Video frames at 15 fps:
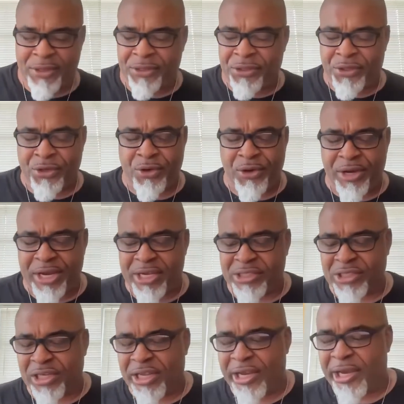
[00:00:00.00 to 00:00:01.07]
the
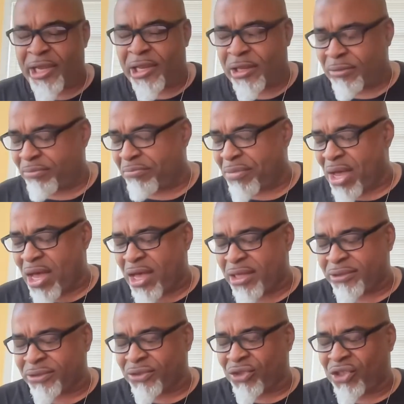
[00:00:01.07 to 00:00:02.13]
curious little
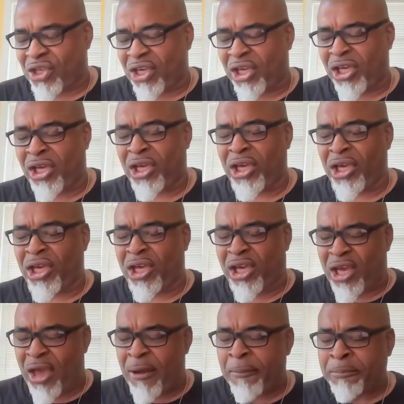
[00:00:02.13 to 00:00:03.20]

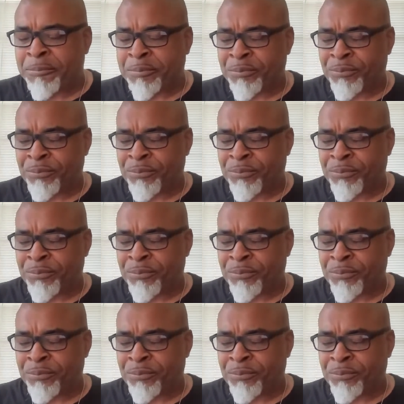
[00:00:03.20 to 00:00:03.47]
monkey.